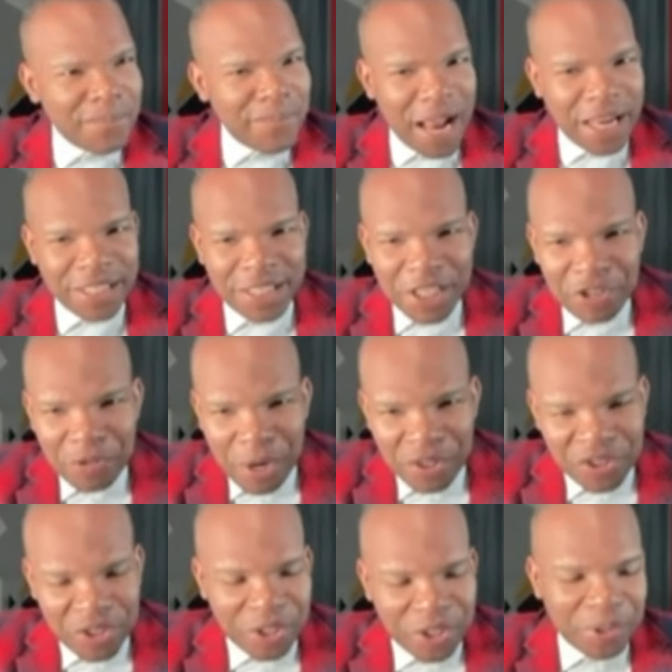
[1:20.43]
That's
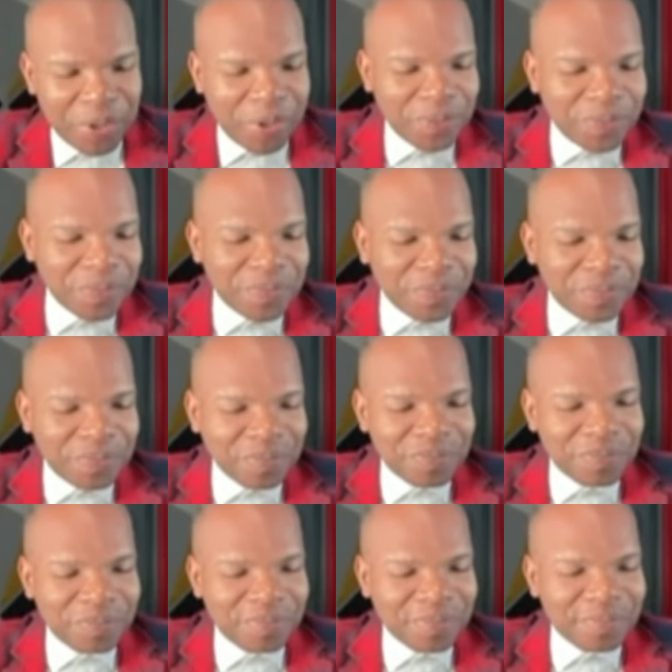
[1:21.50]
interesting, you know.
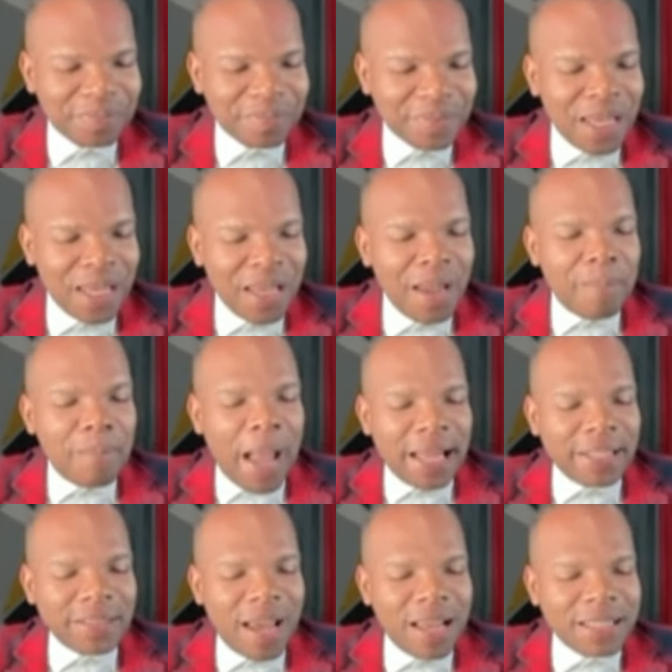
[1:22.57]

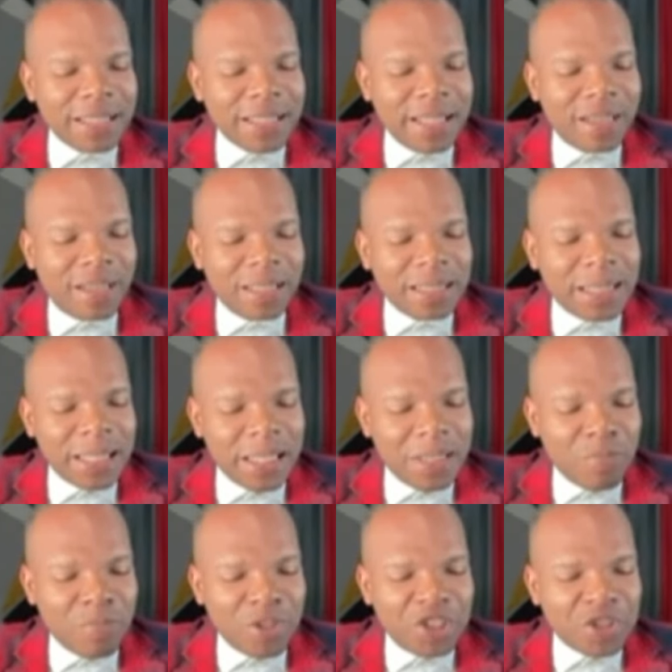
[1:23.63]
Panton's legal
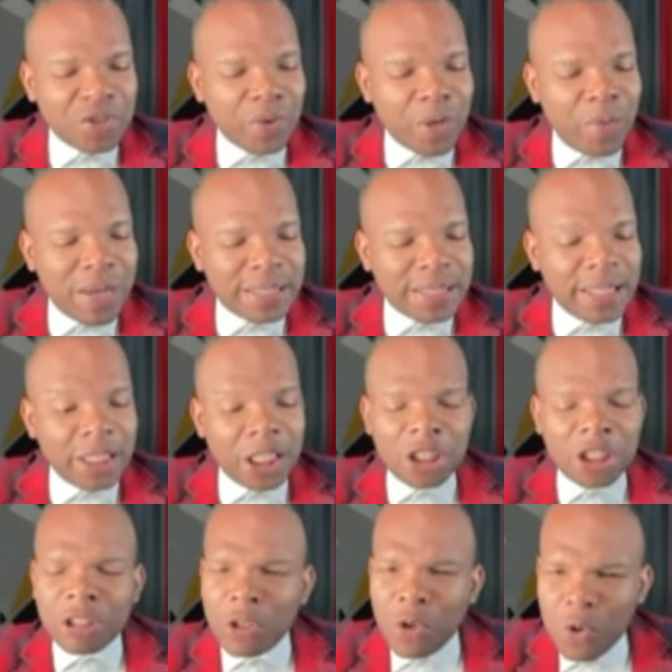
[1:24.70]
team, which is requesting
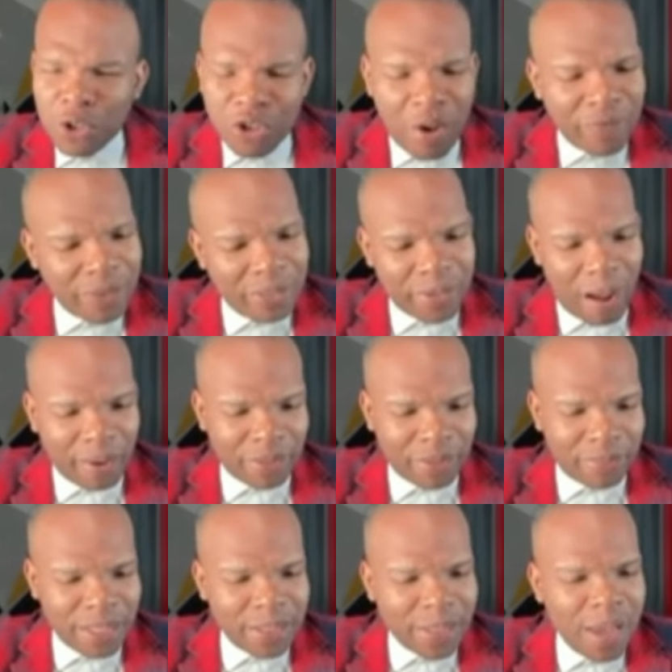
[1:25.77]
disclosure of the
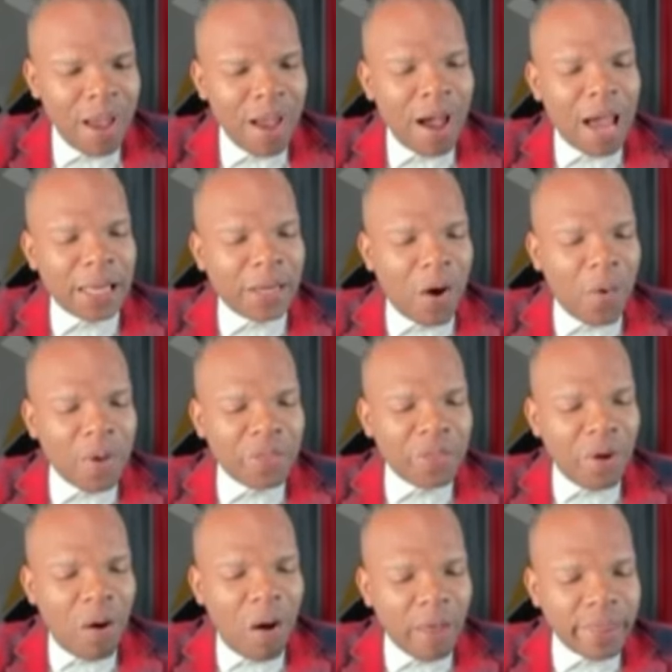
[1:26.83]
document, along
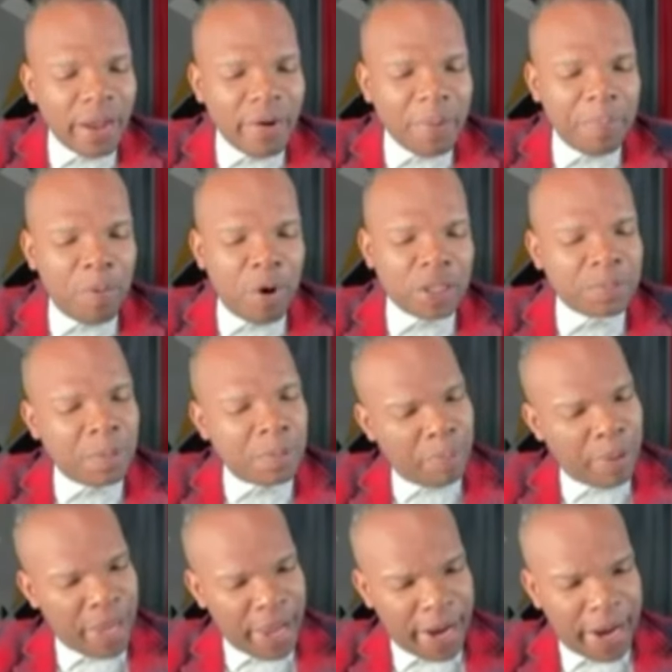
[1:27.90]
with other reports
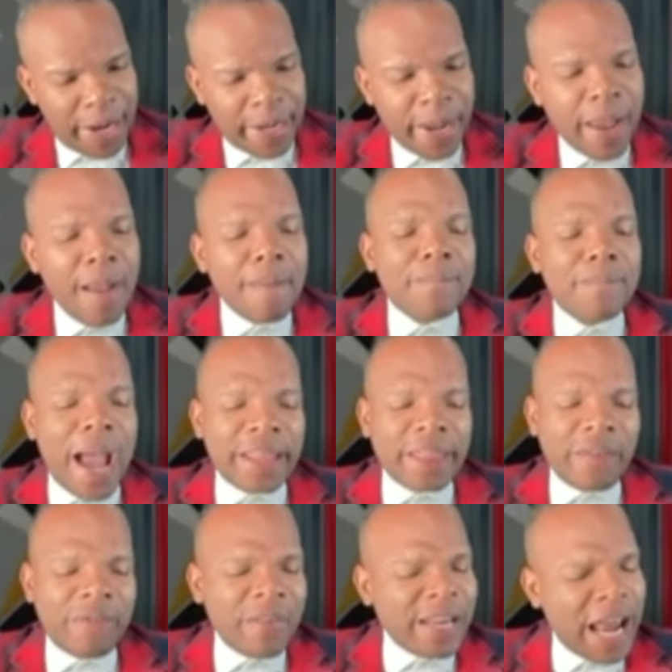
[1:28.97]
prepared by
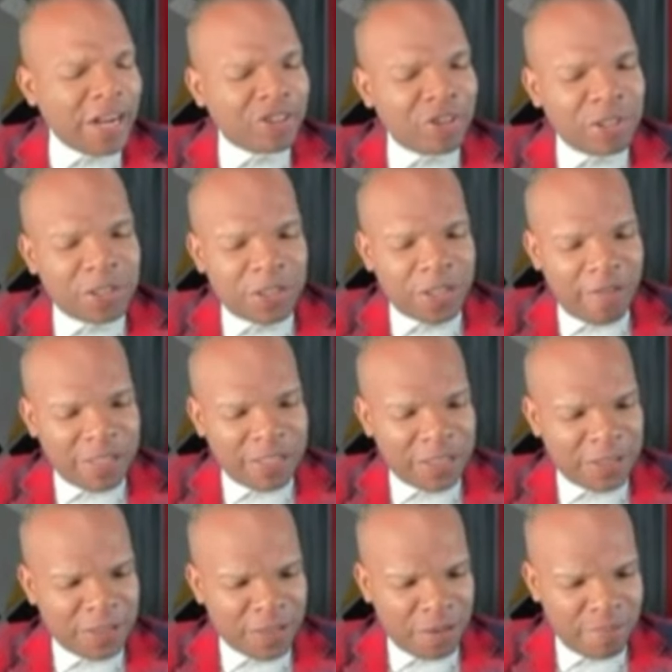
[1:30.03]
the Financial
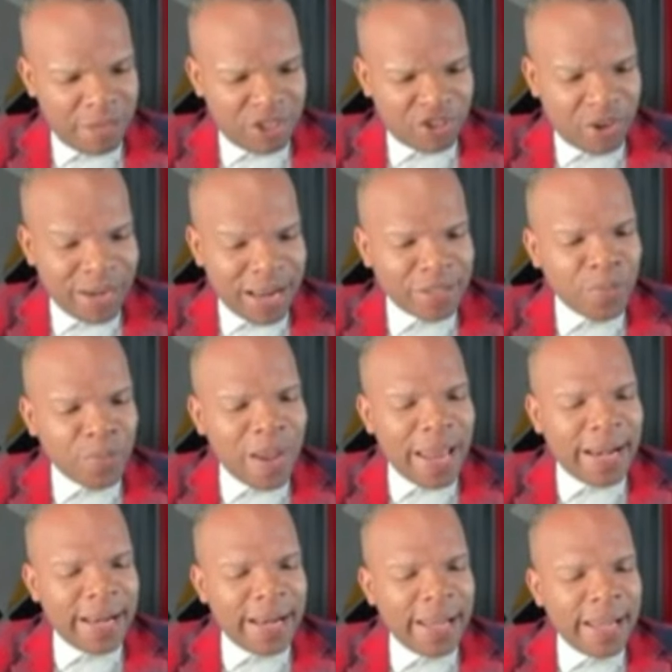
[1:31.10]
Services Commission, as
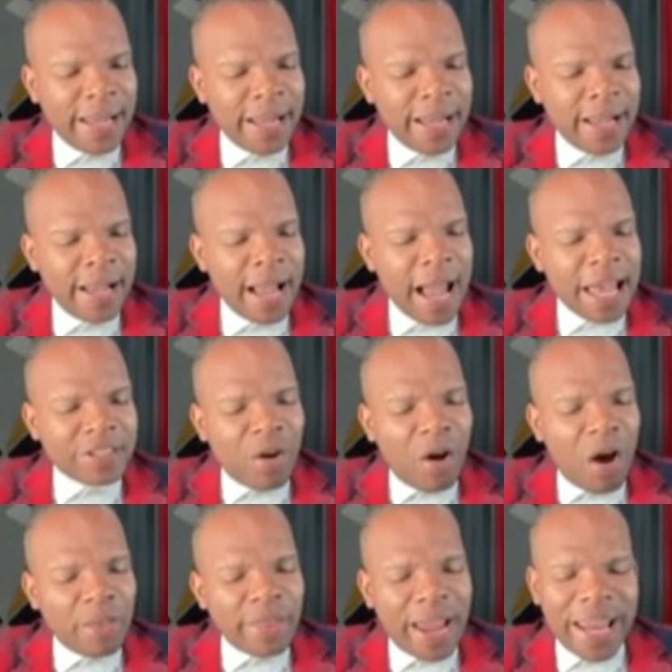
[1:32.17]
well as
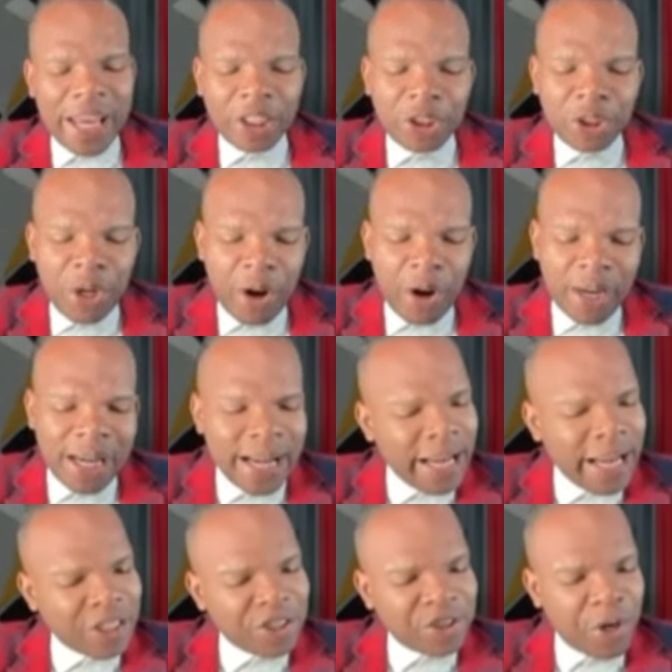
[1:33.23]
other internal and
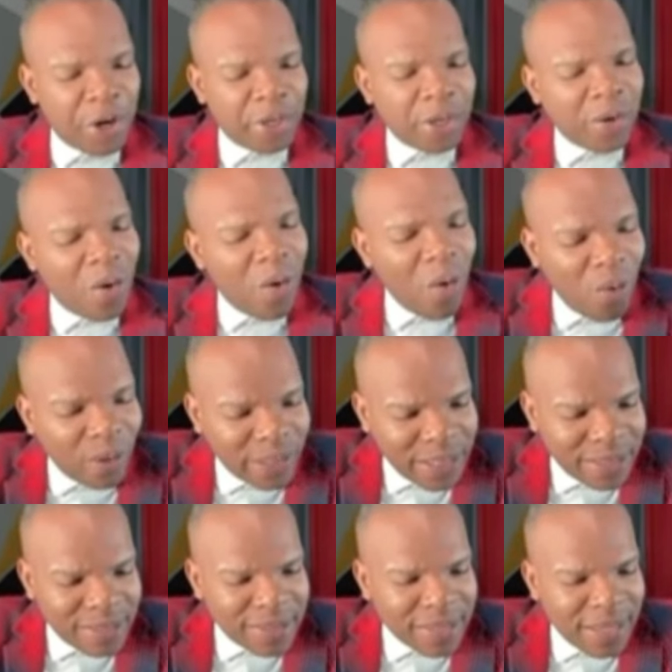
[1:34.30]
external
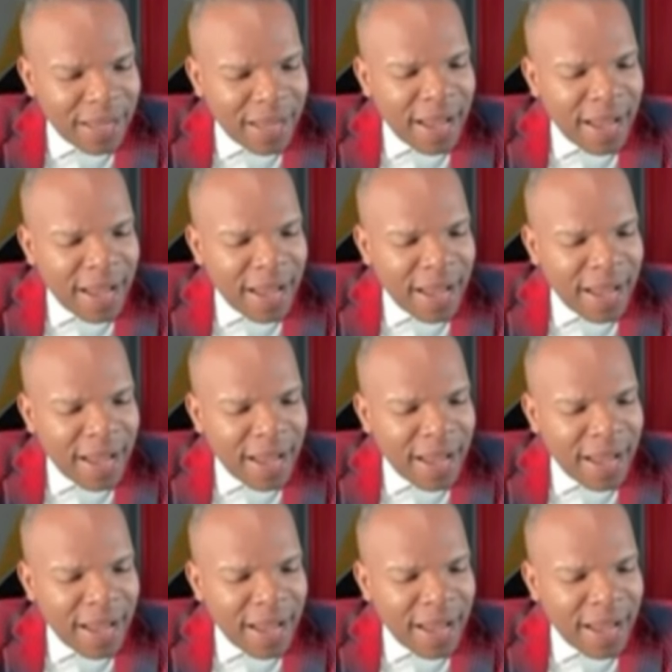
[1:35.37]
audits,